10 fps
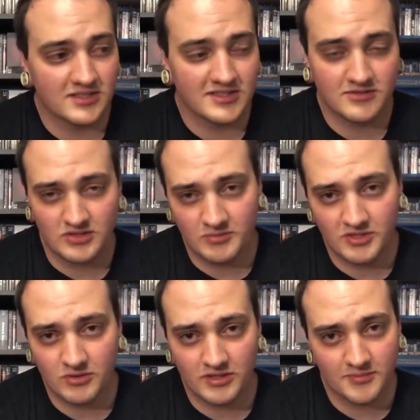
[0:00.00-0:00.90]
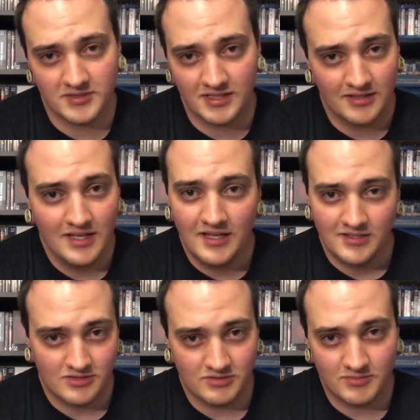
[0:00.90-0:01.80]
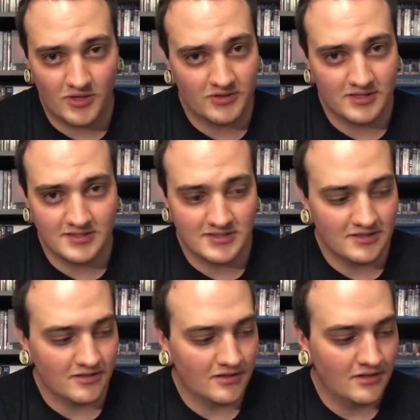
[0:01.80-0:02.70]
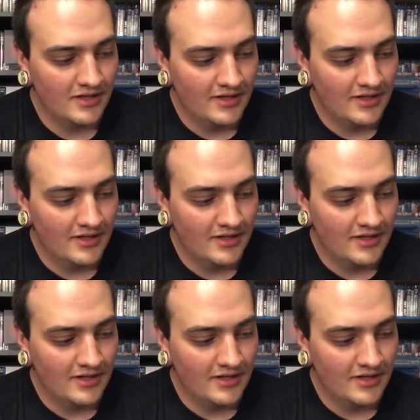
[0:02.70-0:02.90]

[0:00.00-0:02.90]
Like I said, this is gonna be a quick update, two small things here,